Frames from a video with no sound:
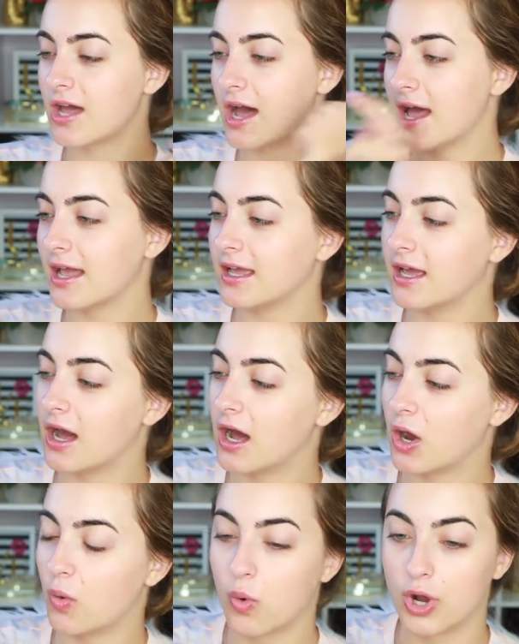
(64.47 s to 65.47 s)
Thigh
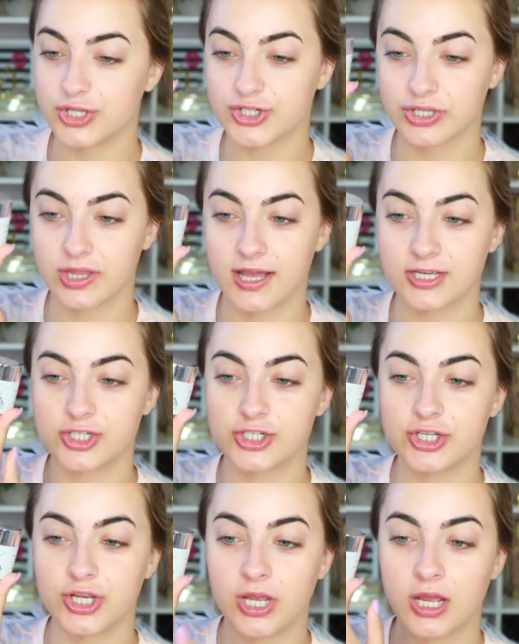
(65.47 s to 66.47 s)

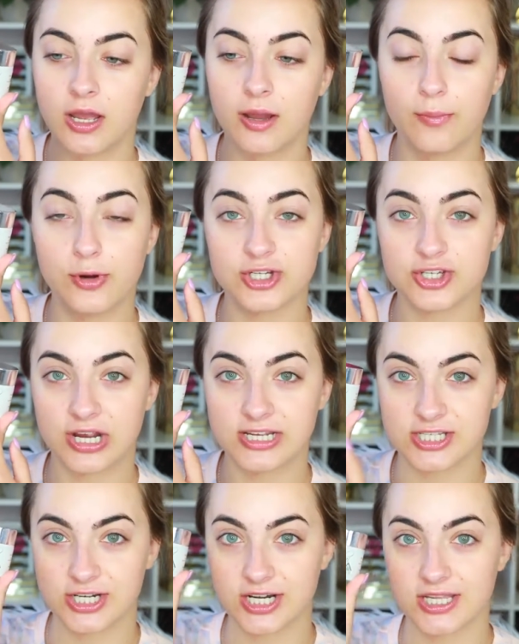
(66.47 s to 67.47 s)
Wanderlush
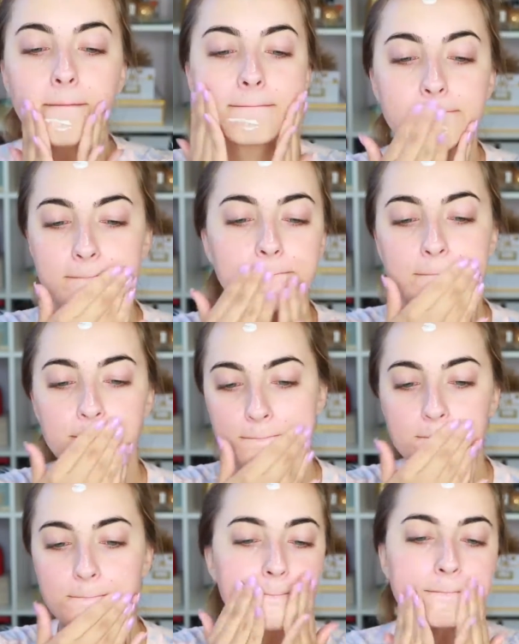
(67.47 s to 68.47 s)
moisturizer. This has
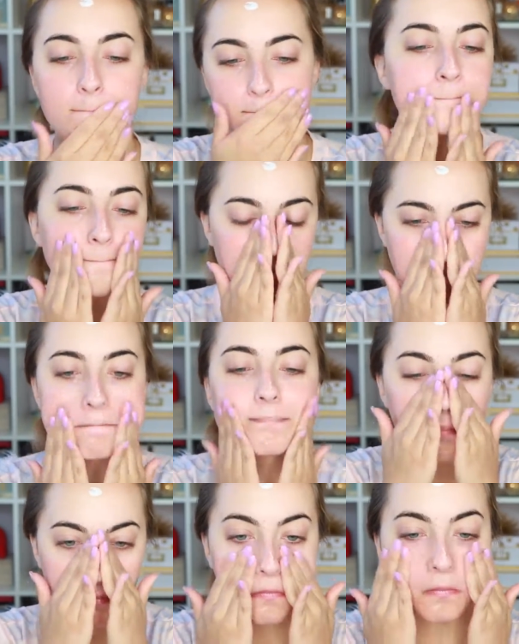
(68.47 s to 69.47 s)
glycerin in it, so it's really
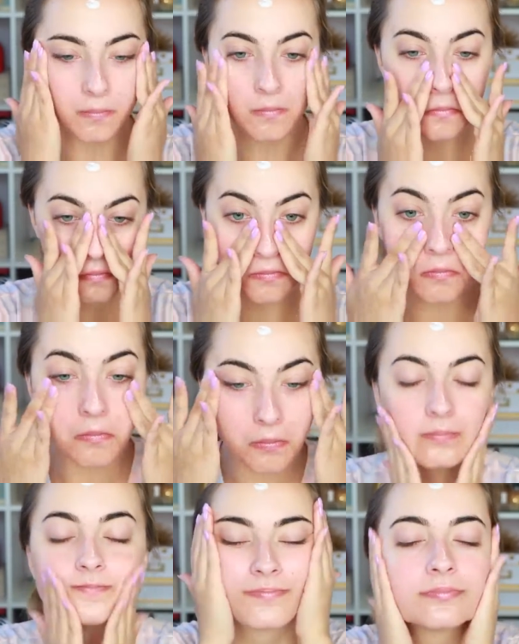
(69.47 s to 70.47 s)
good for makeup
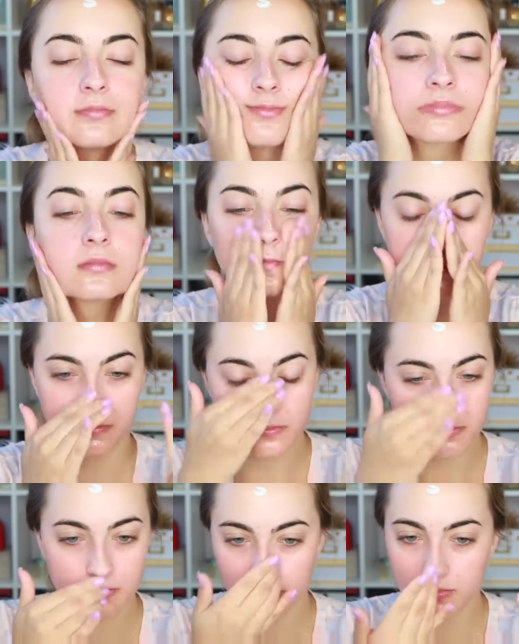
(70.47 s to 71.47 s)
preparation.
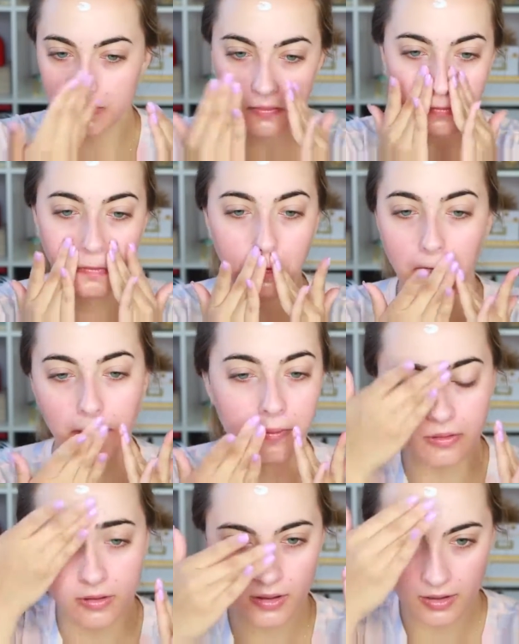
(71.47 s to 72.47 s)
So I applied that all
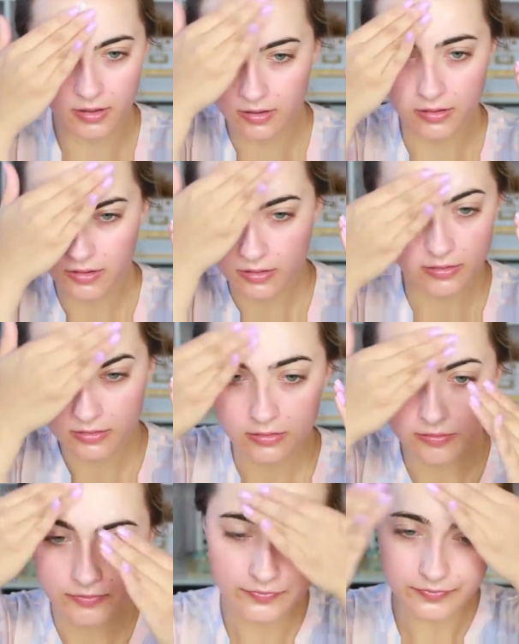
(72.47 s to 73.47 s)
over my face, and
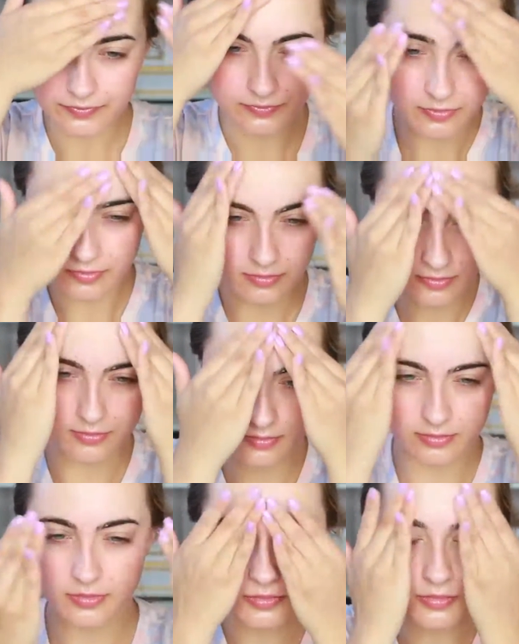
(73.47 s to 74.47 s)
now we can move on to the
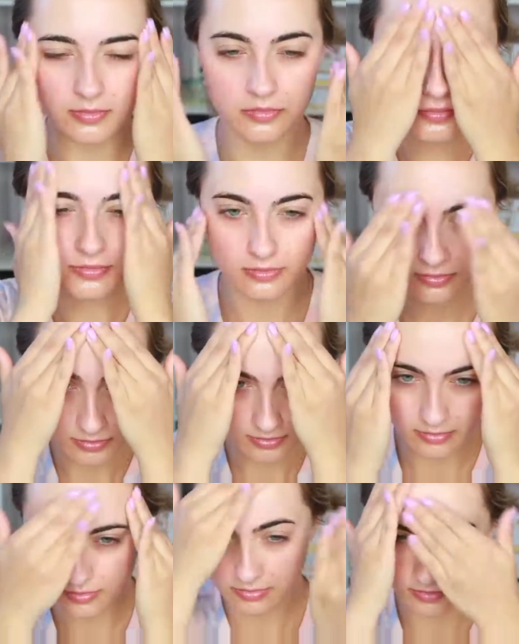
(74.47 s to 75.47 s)
eyebrows. I
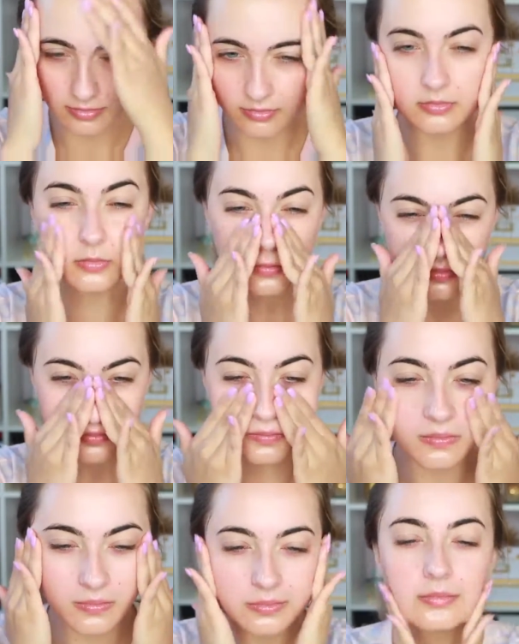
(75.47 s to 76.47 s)
apologize for that. I can't
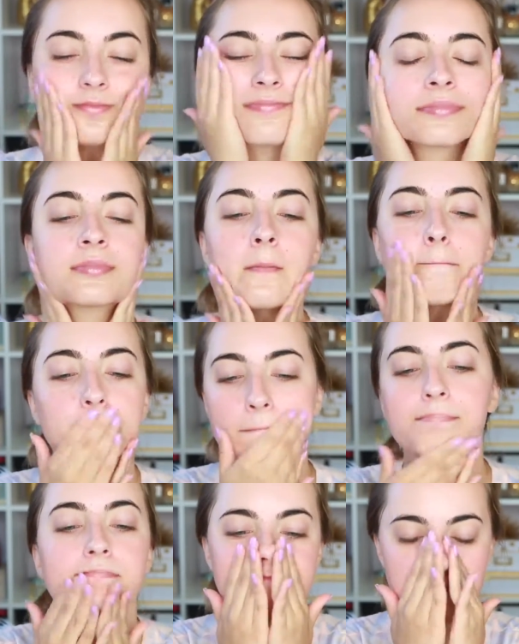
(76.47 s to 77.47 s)
believe I just did that.
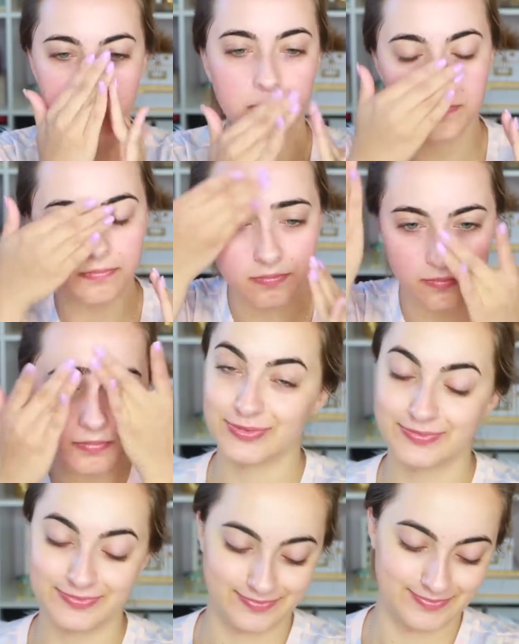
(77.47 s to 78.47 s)
You know,